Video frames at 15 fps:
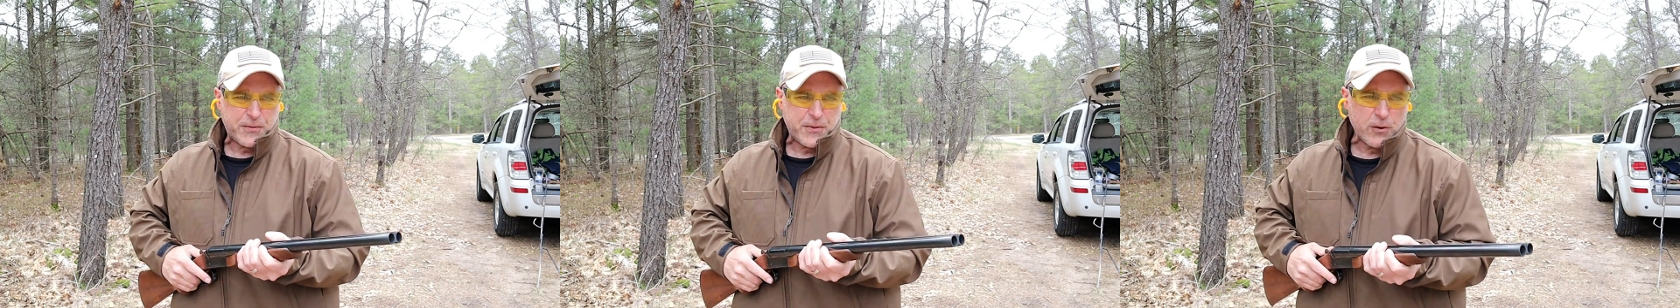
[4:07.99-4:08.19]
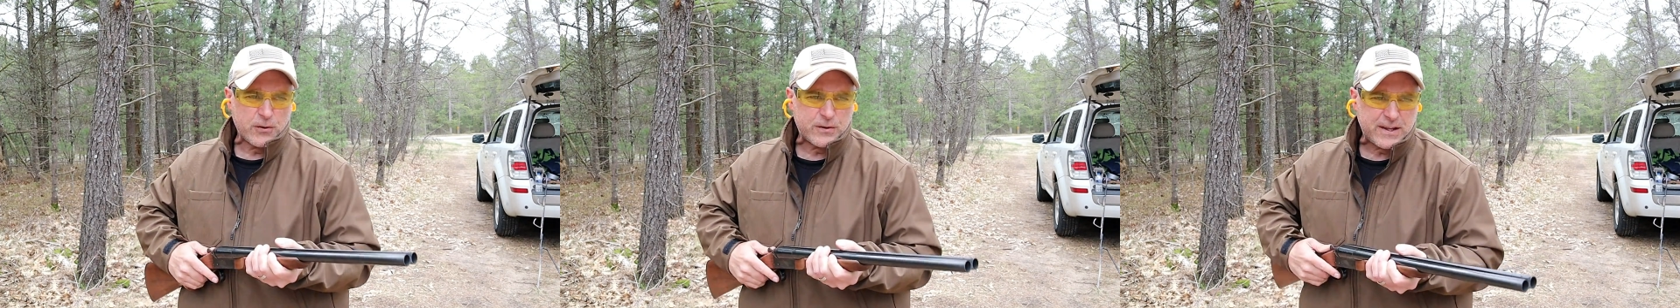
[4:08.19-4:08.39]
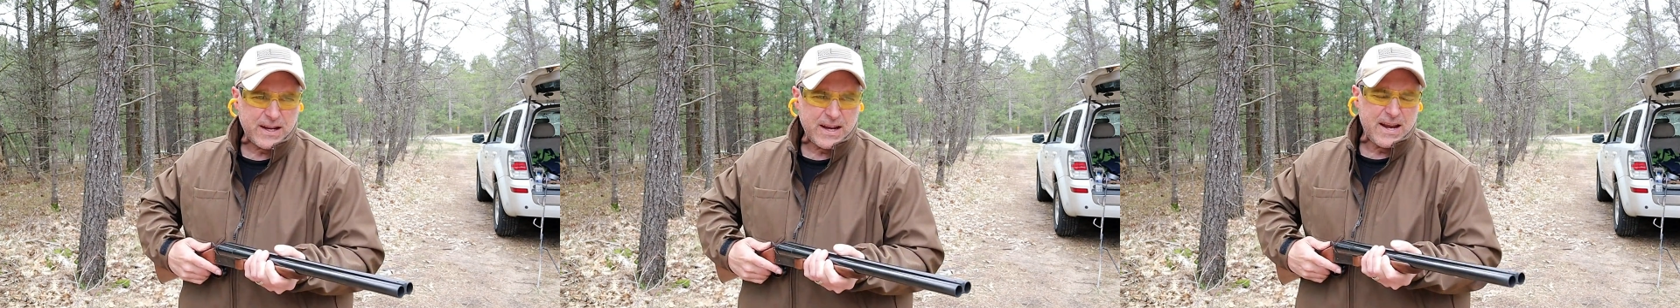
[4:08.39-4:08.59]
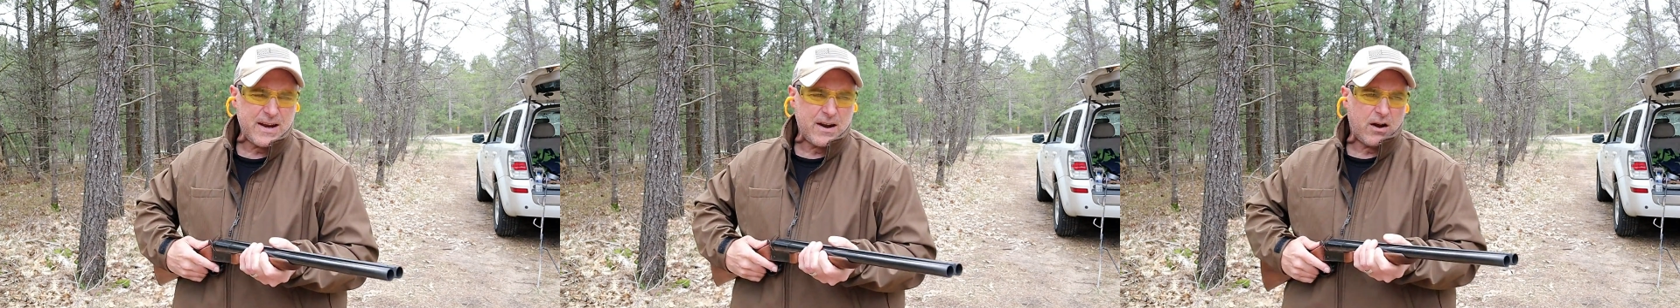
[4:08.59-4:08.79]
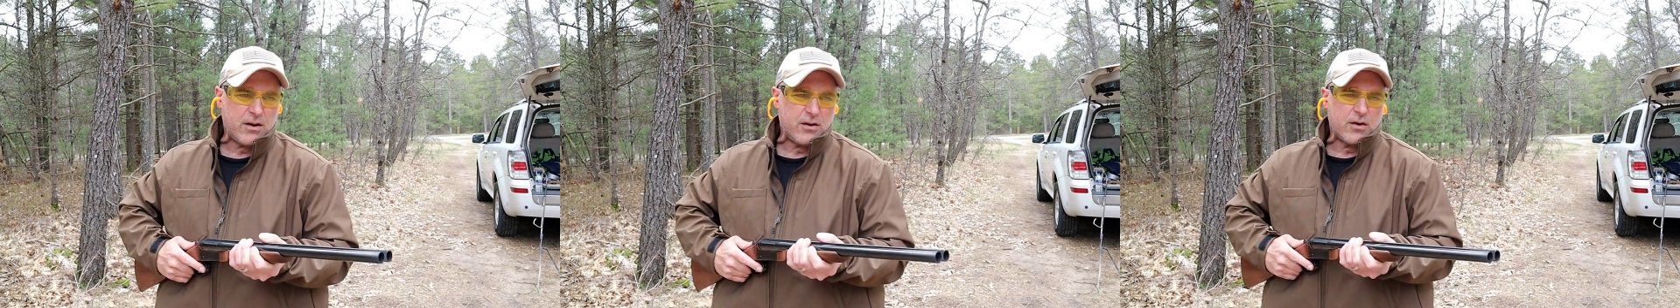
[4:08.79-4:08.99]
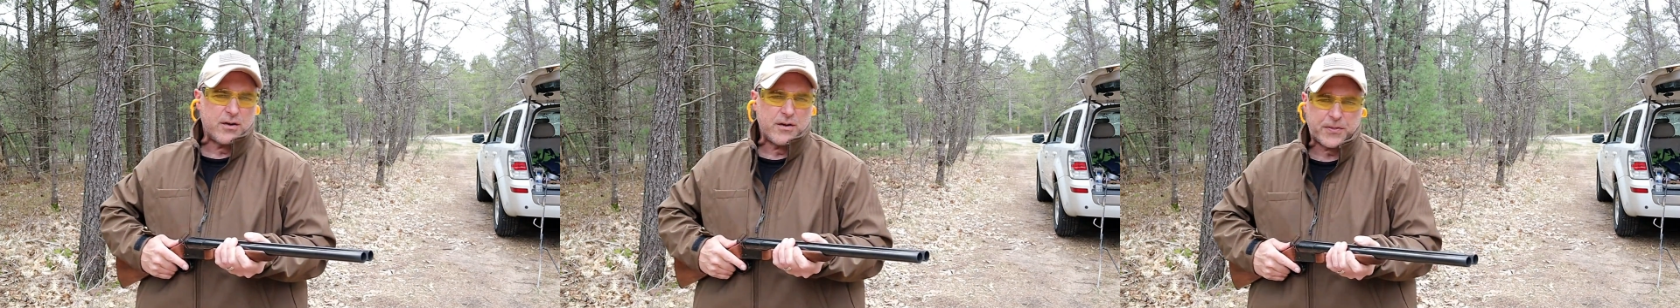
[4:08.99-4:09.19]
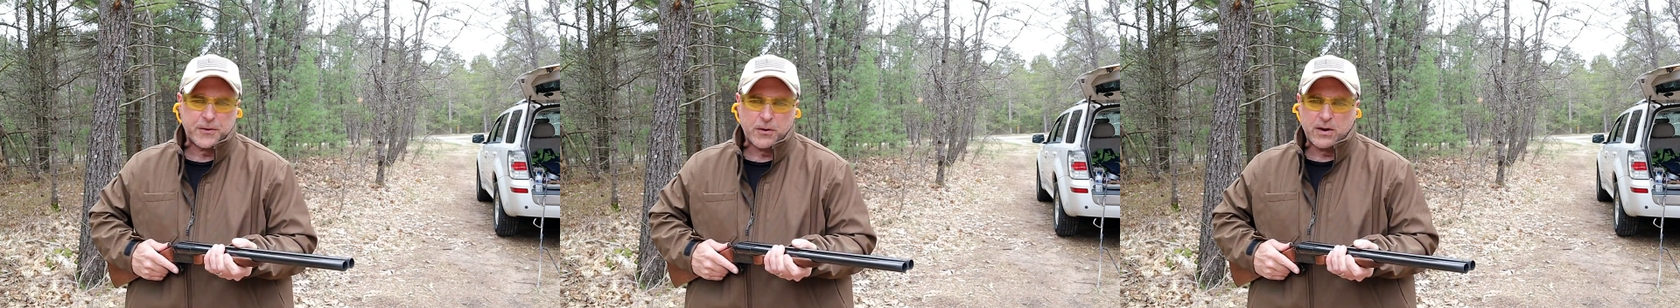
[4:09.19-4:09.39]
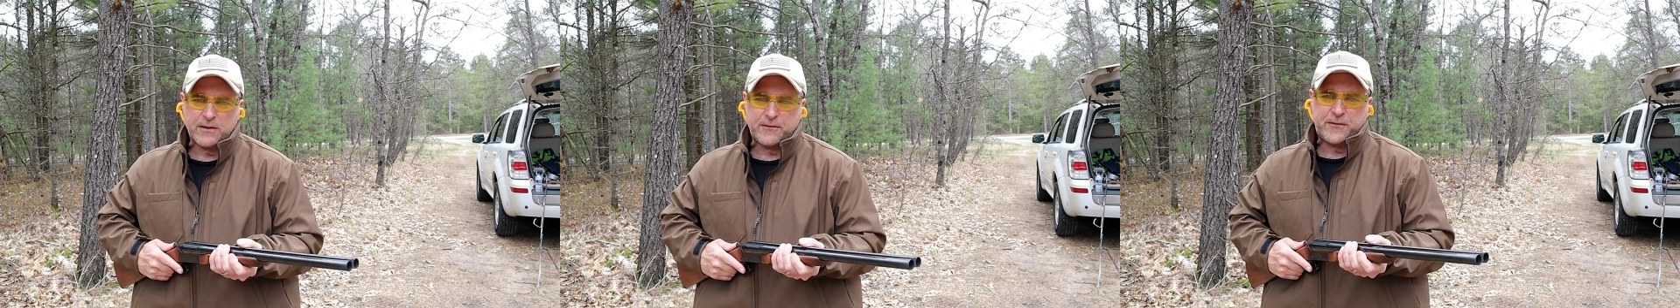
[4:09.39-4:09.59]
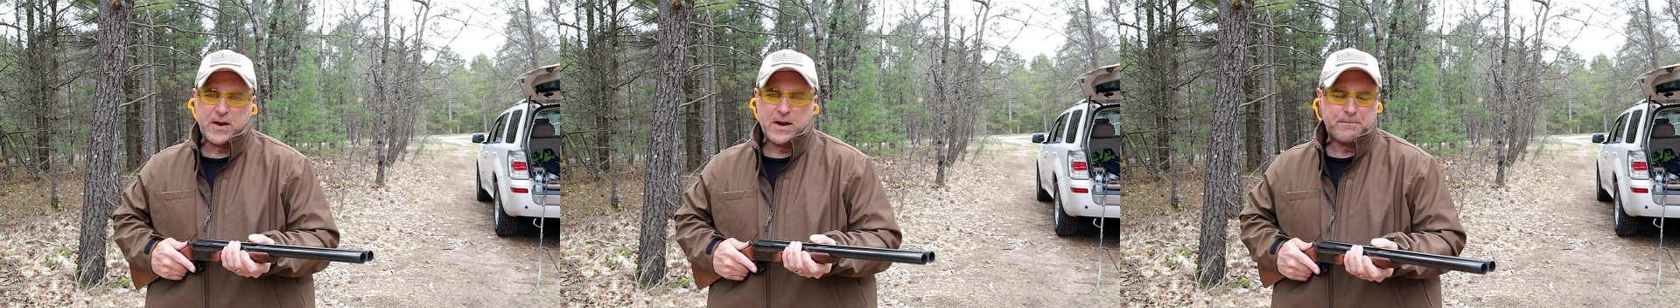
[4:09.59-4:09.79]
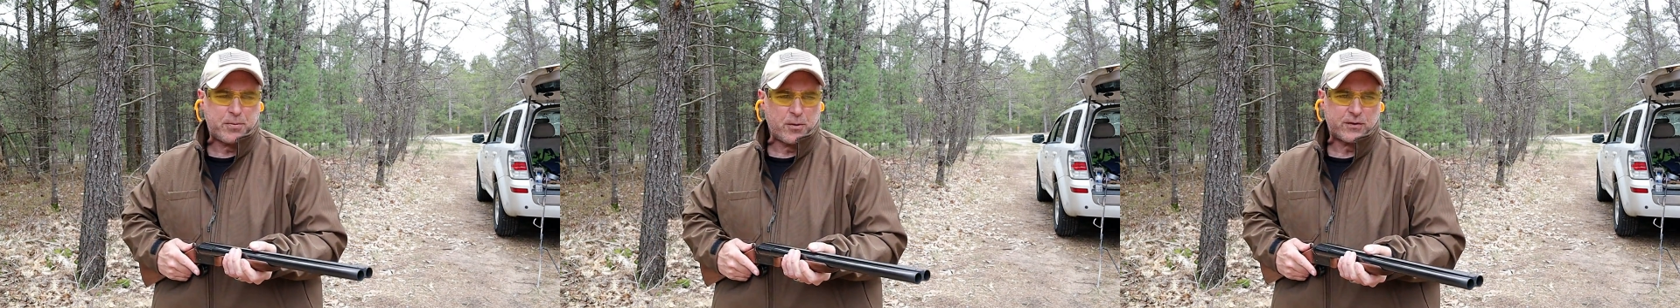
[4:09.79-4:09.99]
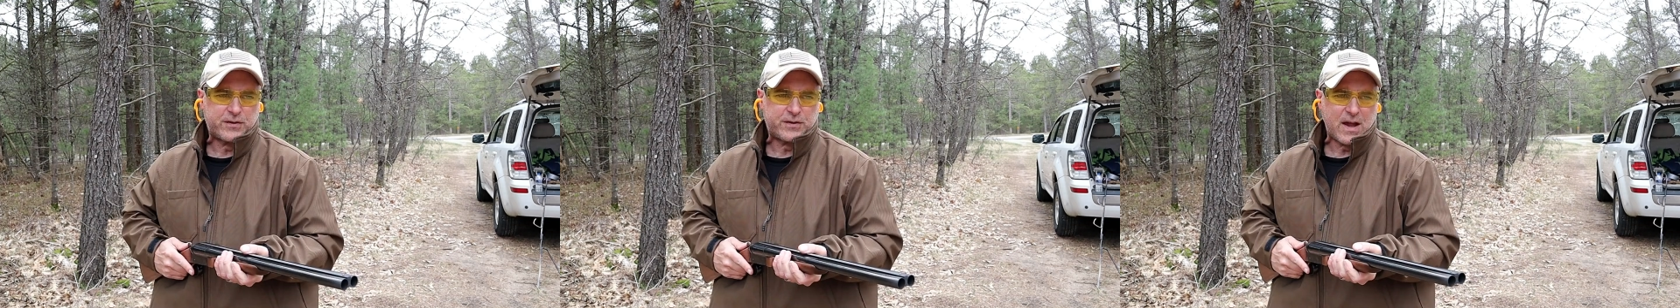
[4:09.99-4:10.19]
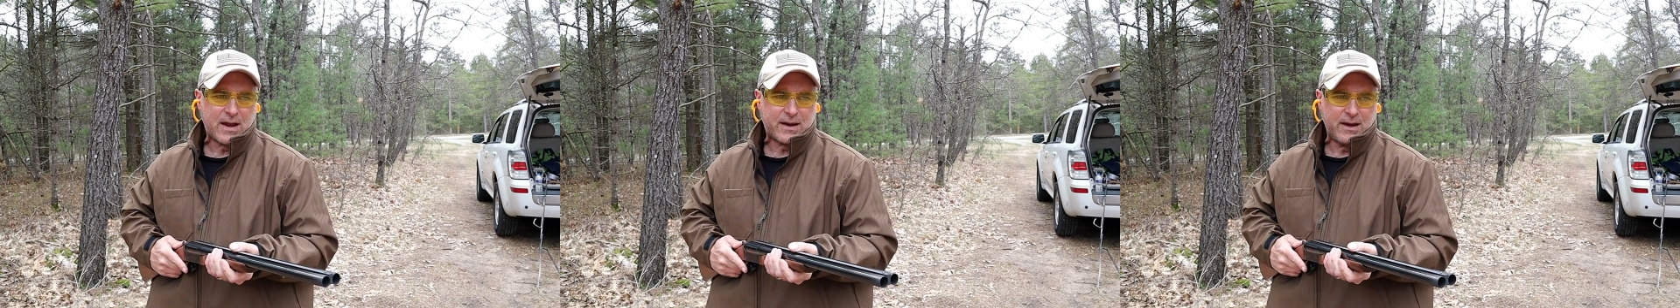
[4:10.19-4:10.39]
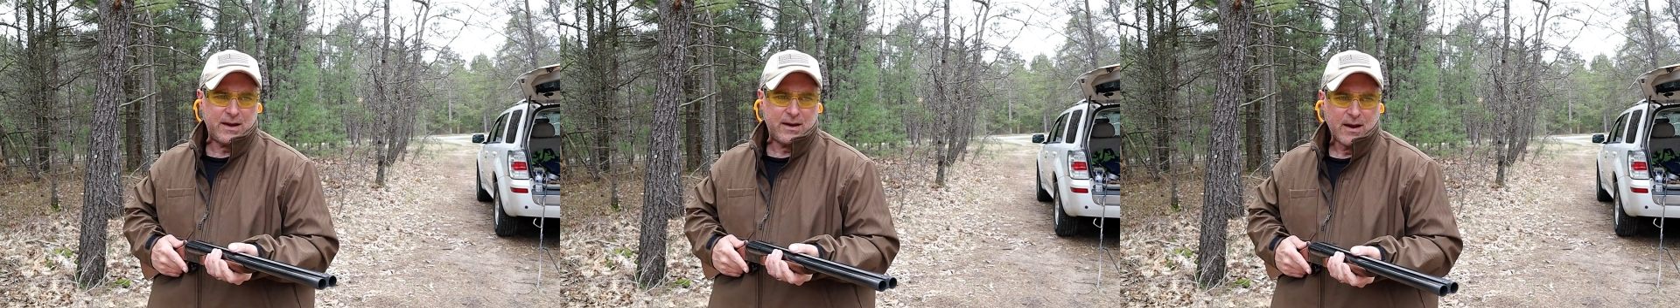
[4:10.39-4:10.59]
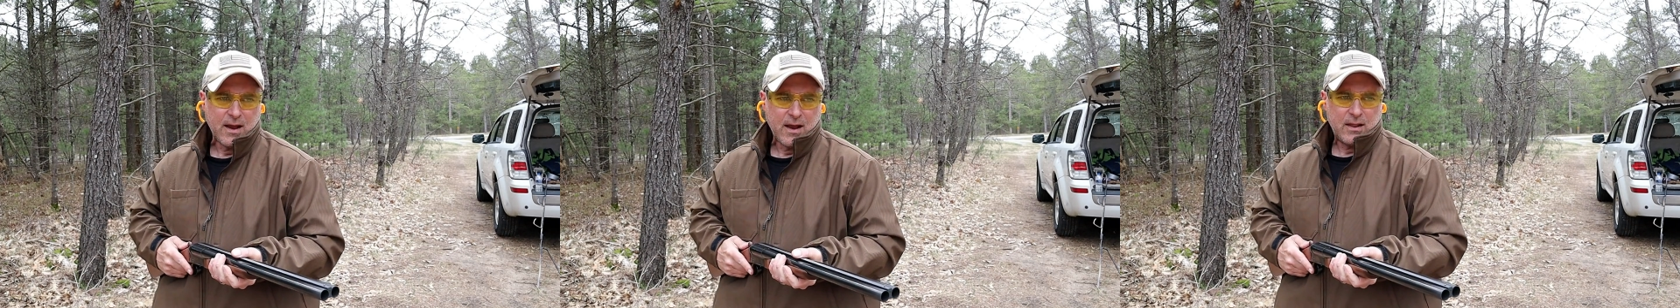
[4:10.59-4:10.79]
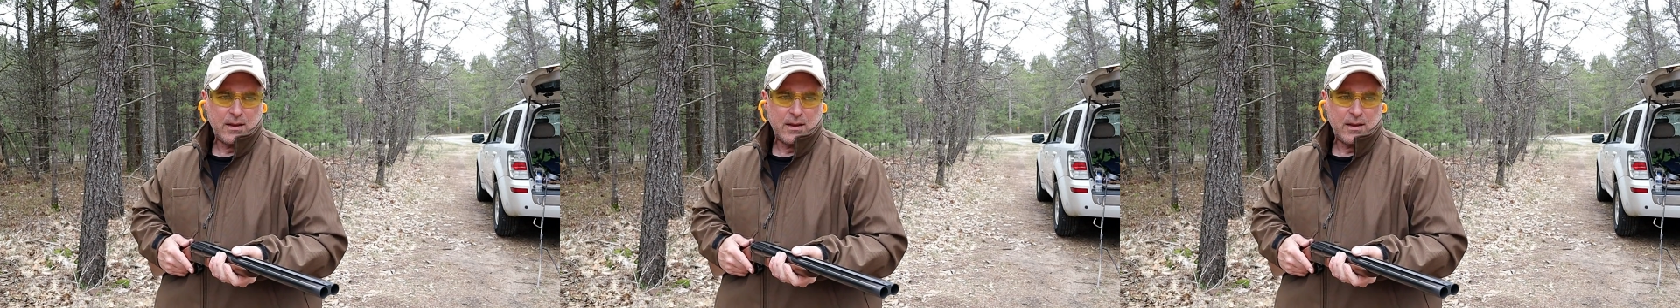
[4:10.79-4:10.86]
1,330 feet per second.